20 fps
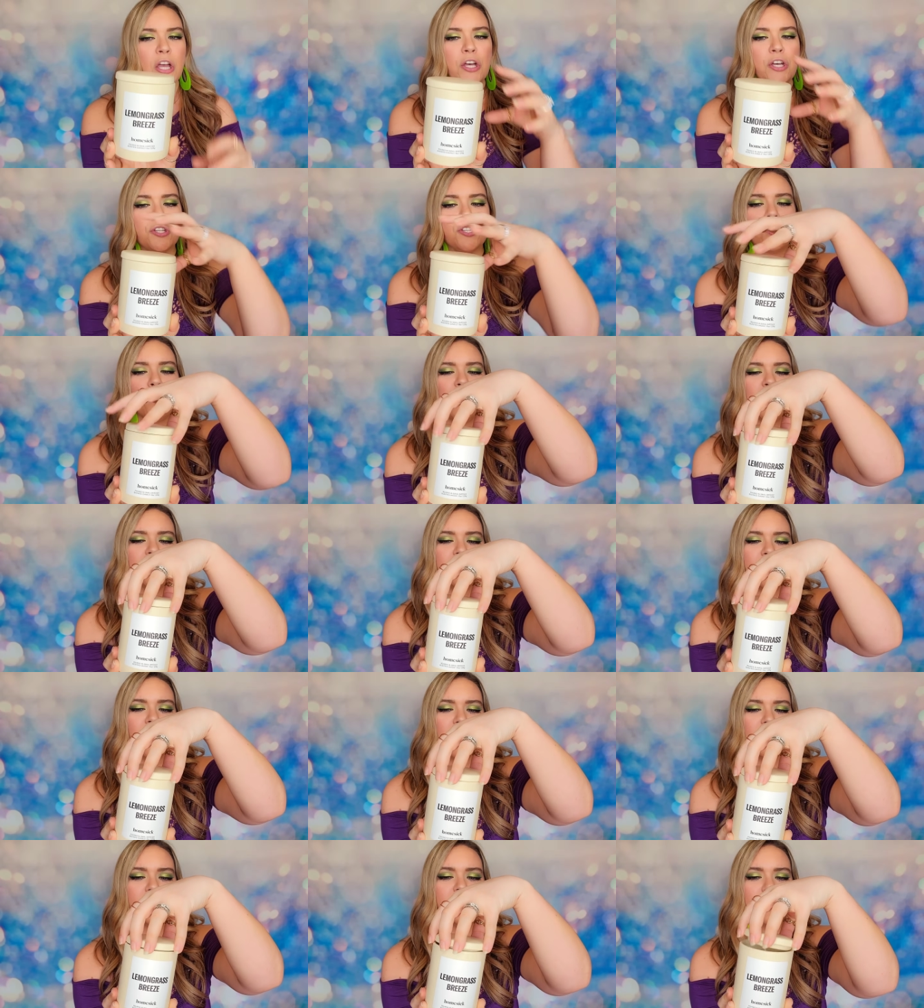So it's
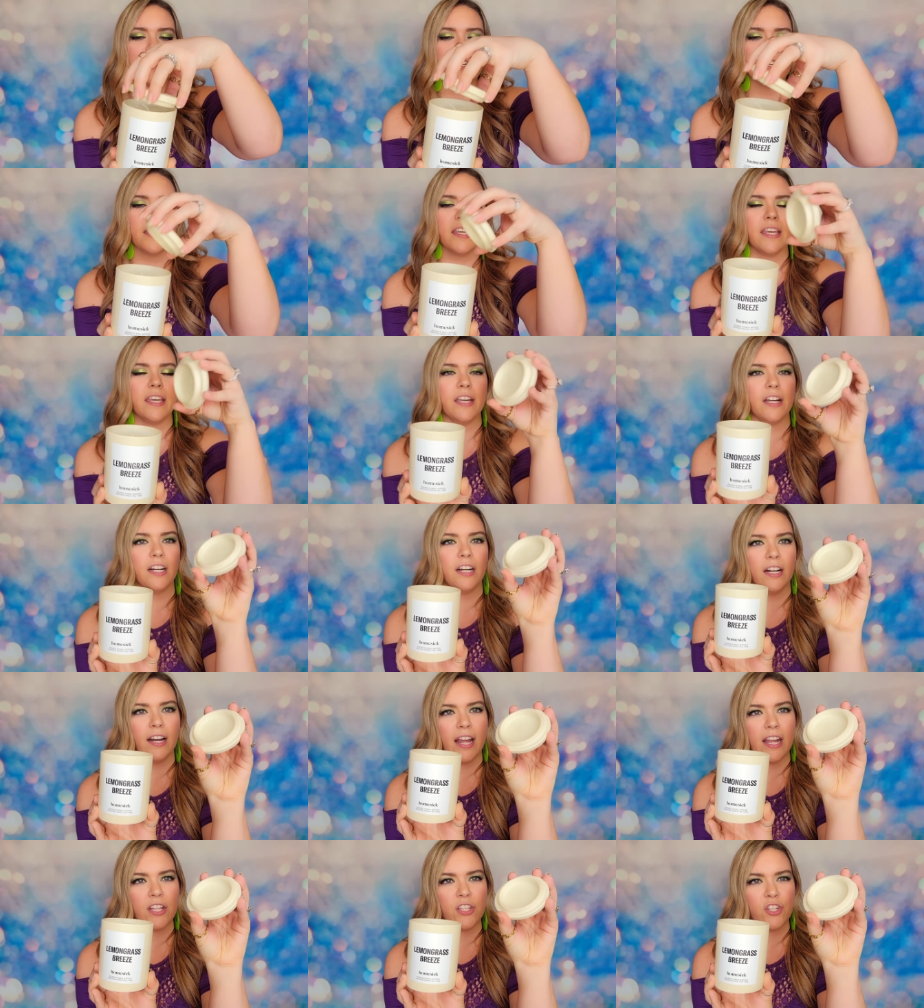not secure.
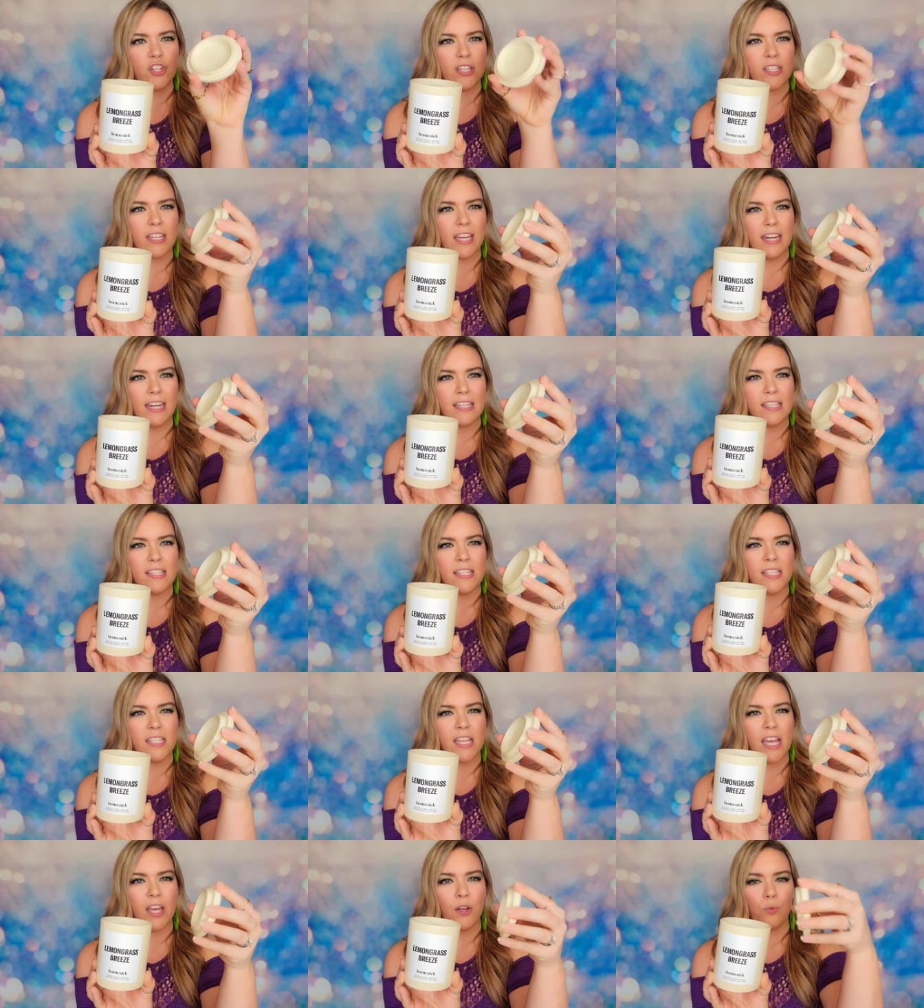It's just gonna
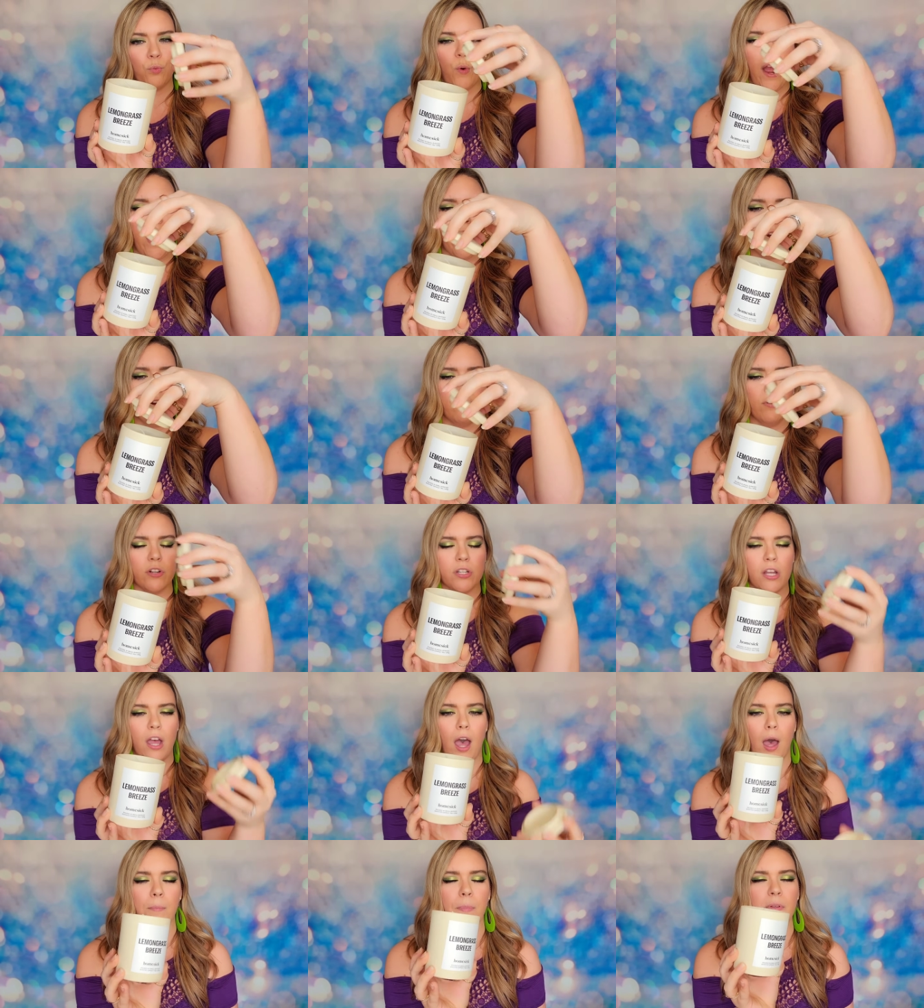sit right over
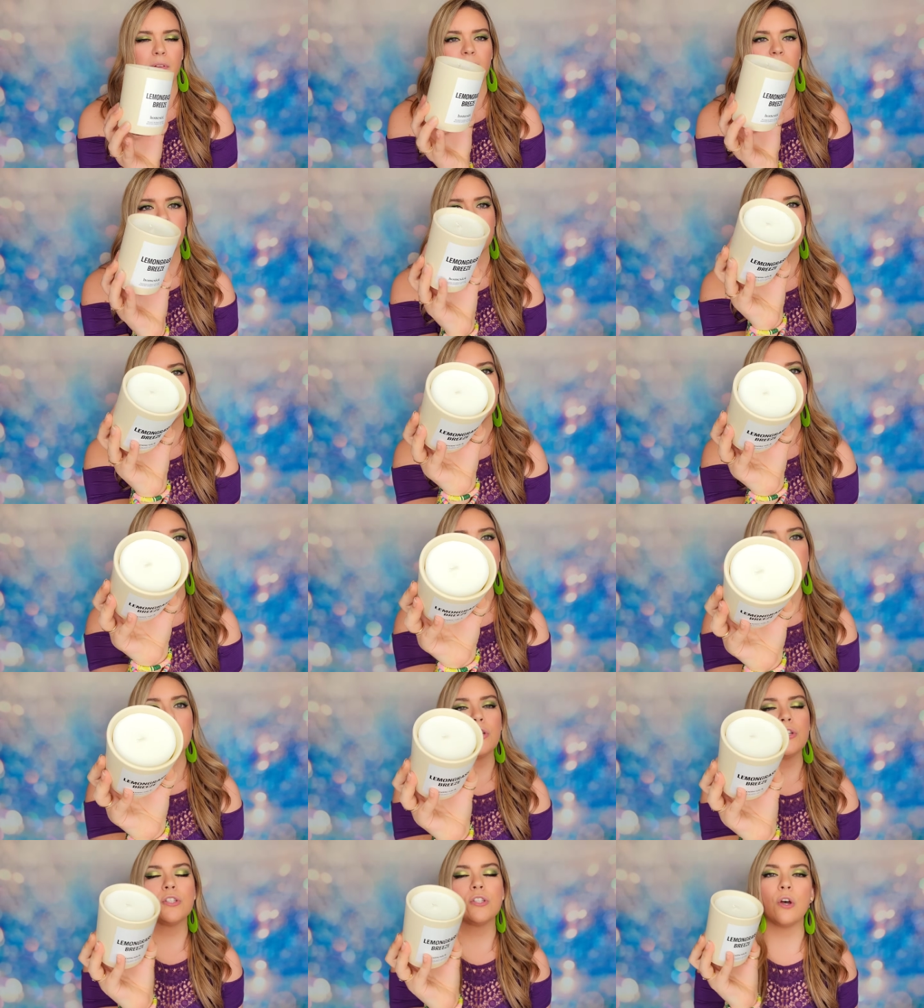top of it.
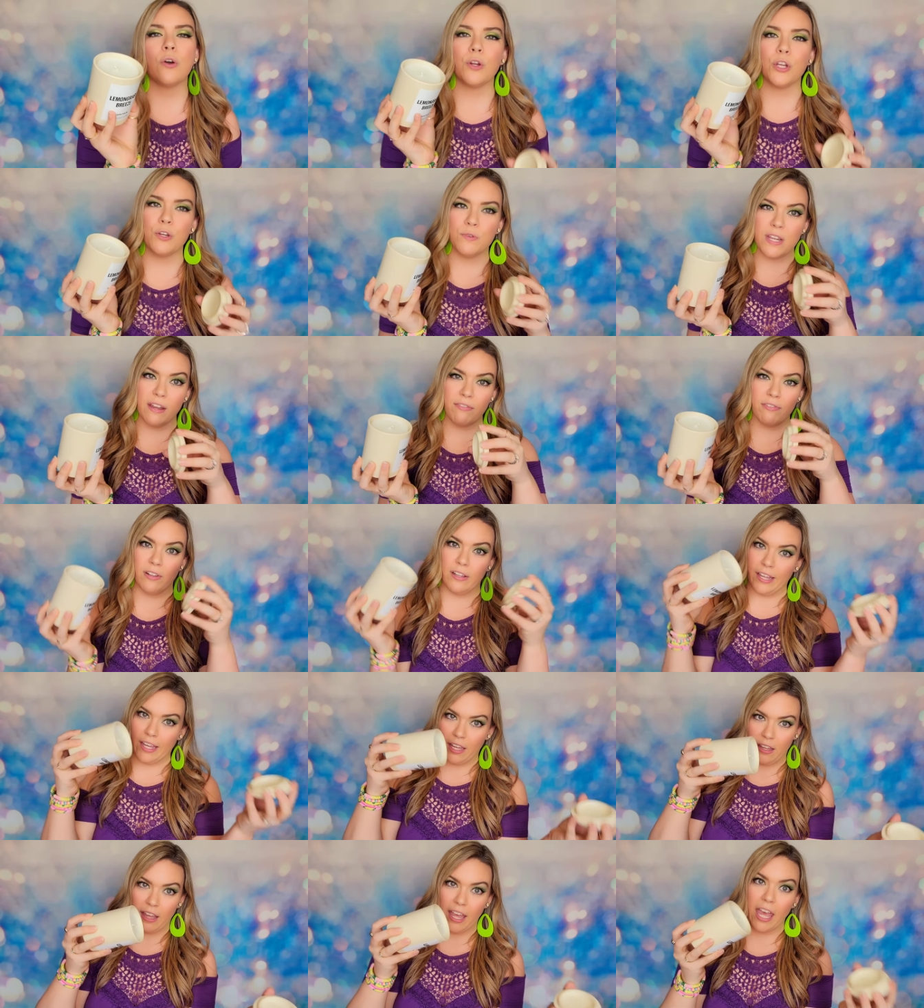So
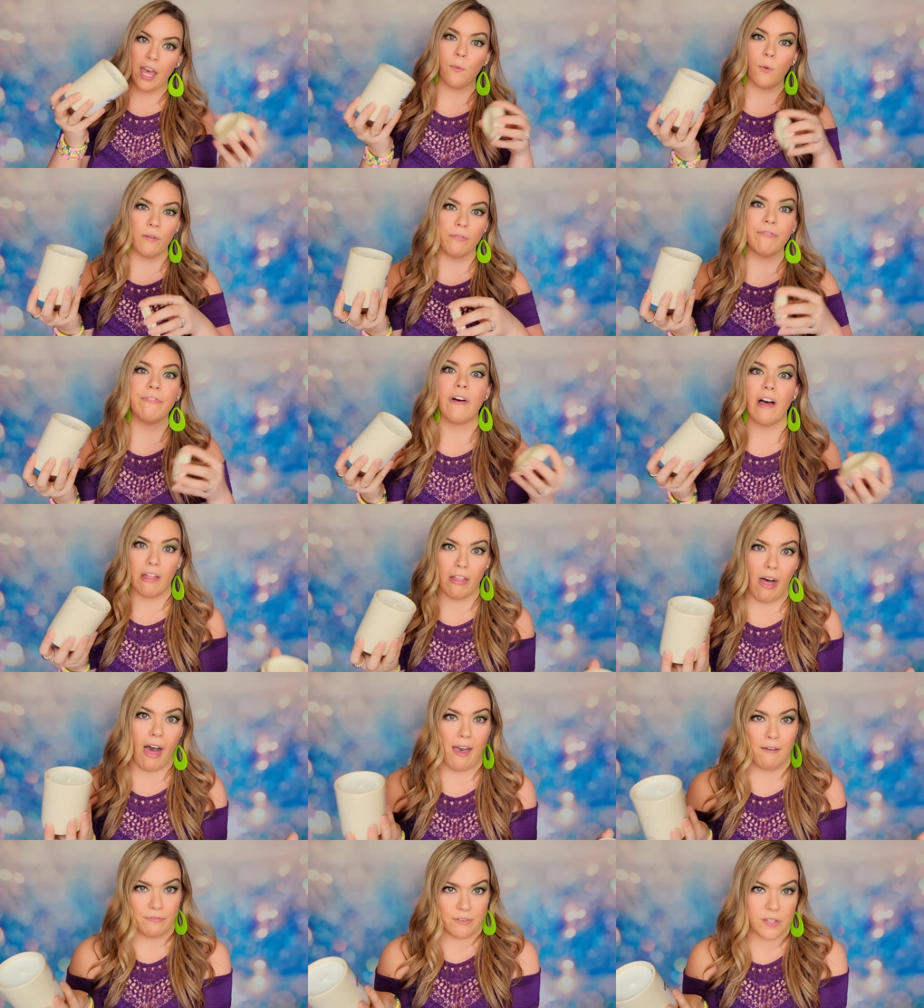it will fall
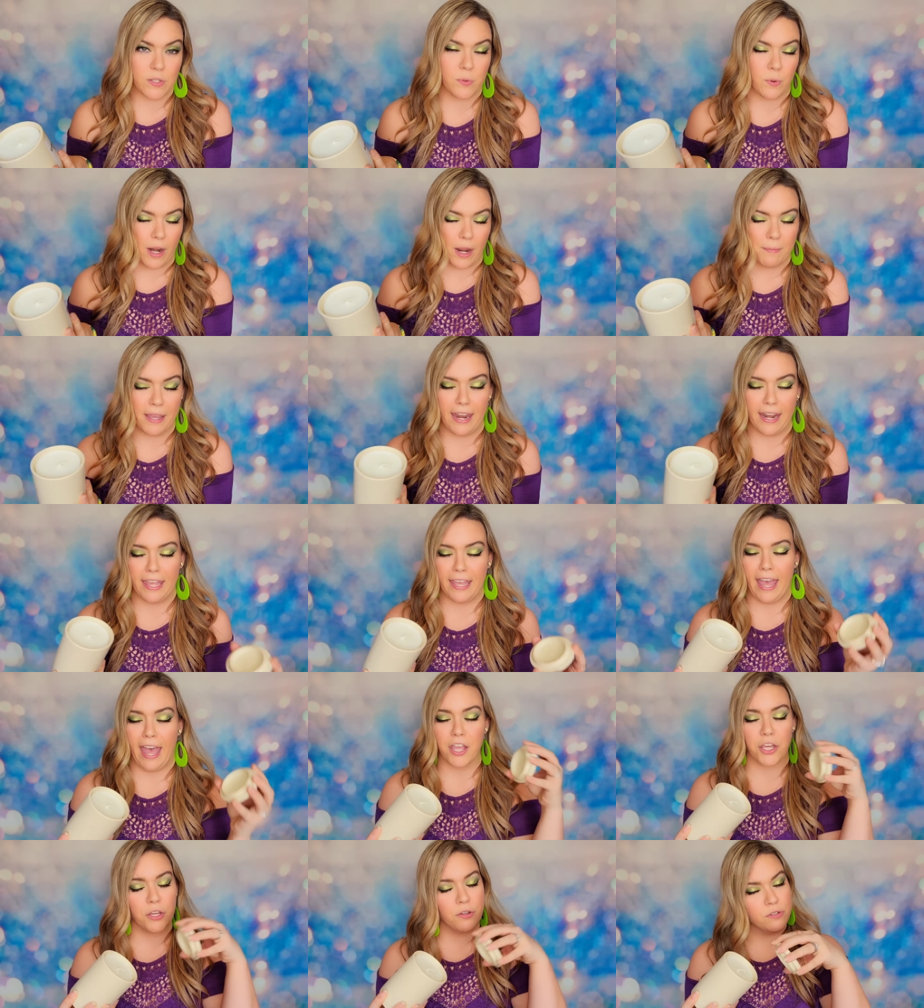off is what I'm getting
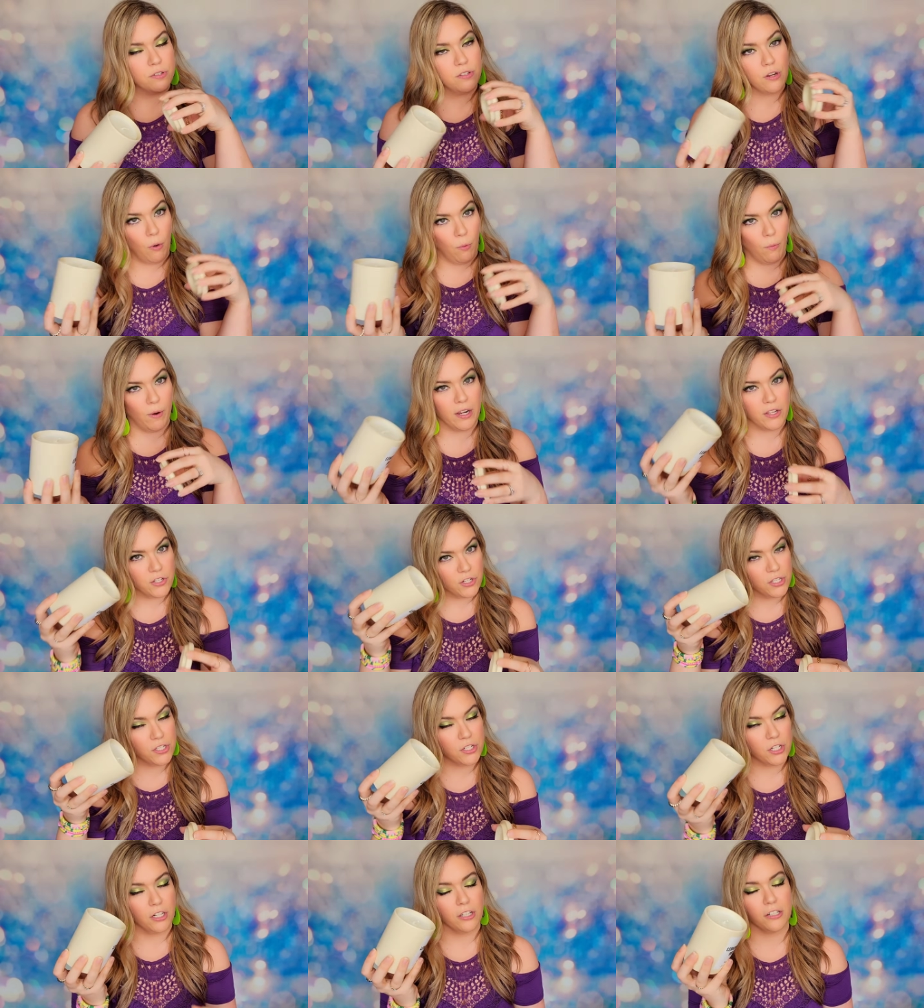at. You don't wanna
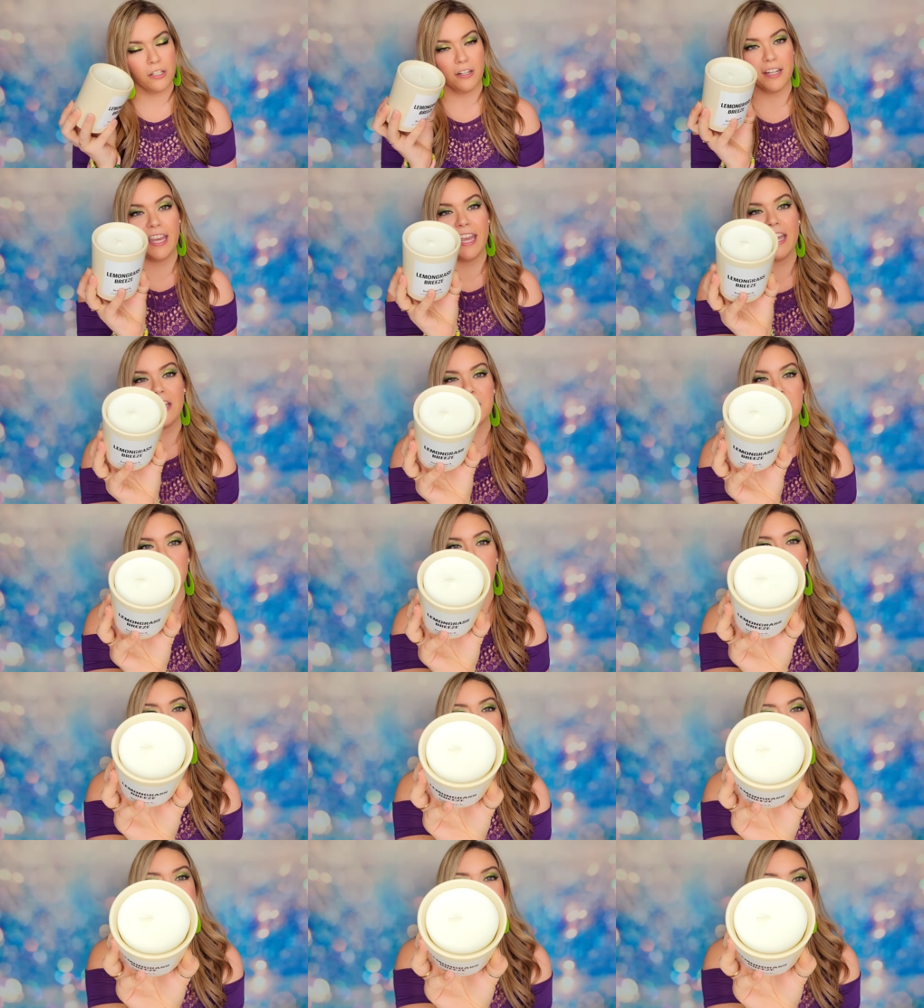just turn your candle because